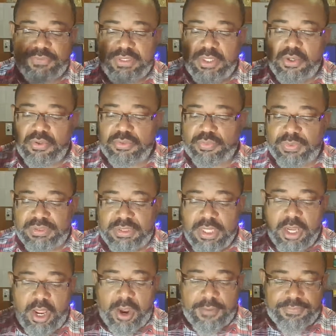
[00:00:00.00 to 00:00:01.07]
videos what
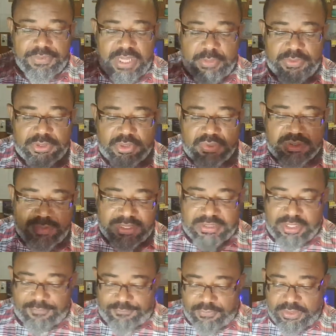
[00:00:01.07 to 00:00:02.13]
they would do is make
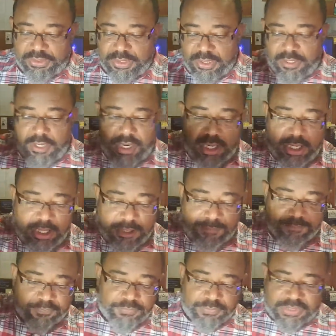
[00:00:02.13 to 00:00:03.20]
different
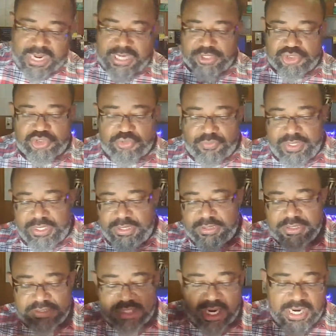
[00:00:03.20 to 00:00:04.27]
kind of string
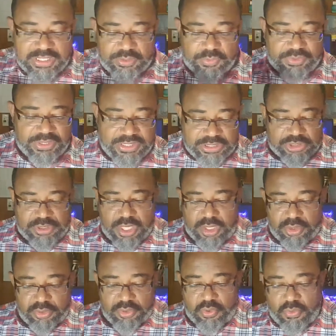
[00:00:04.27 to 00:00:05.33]
designs with each
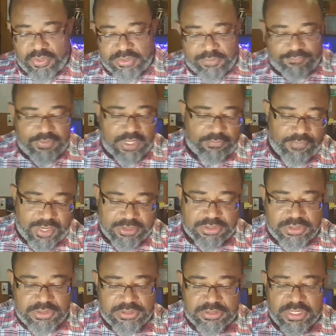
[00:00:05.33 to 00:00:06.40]
color going different
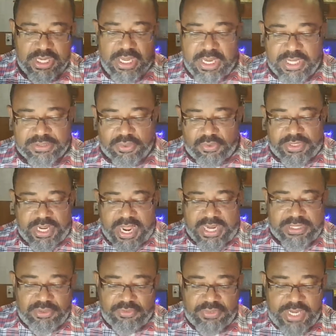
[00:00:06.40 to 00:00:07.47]
directions. I said, okay, I
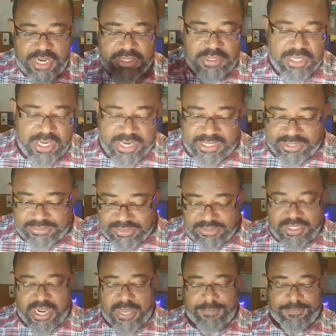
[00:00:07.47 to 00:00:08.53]
can do that. And I did
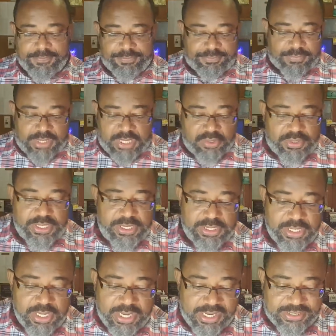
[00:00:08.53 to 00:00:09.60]
that. Okay,
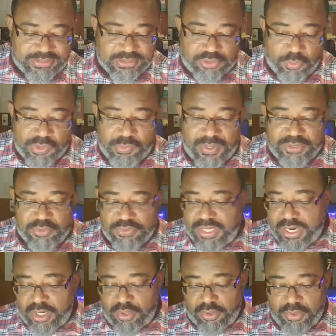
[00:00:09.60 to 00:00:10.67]
and I said, so what do I do
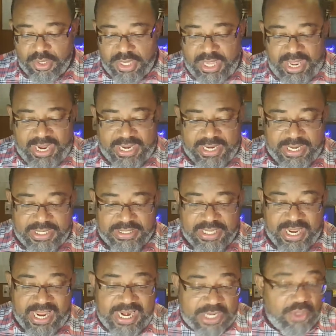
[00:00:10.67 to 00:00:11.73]
now? And
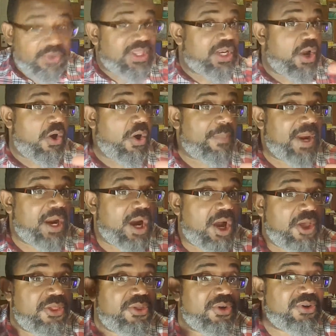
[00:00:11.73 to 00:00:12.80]
I know that all my
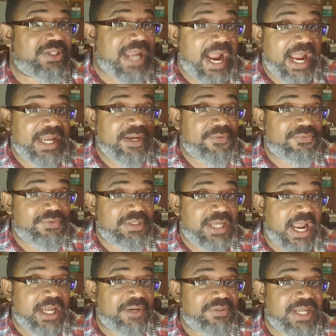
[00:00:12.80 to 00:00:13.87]
other kind of
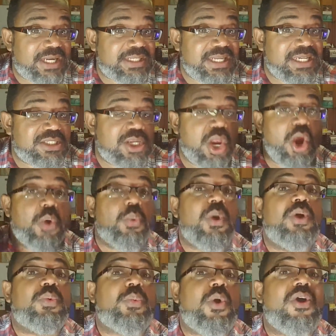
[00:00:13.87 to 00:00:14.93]
techniques
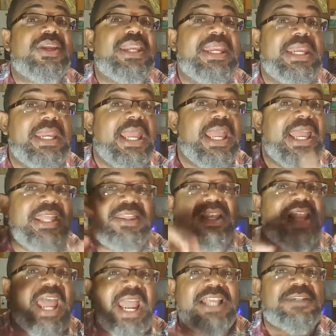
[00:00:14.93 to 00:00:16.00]
weren't working in the
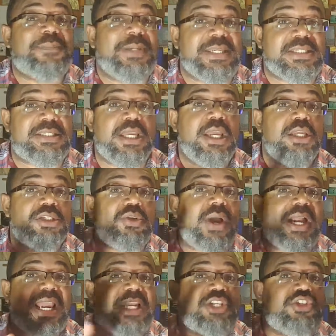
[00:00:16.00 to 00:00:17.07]
last piece. So
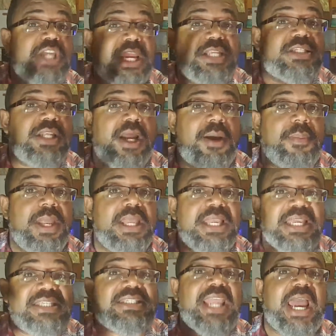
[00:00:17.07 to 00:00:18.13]
I got to change it up.
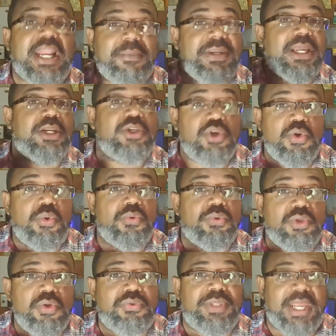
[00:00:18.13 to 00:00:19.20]
It's got to be a
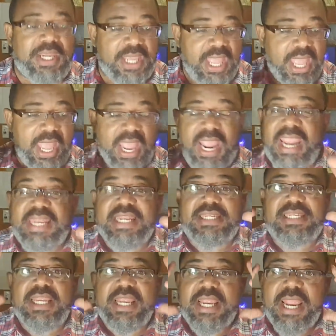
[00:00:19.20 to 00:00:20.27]
new thing. And
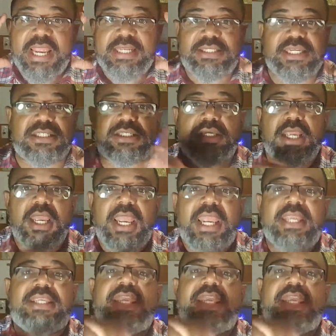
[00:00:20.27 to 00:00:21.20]
it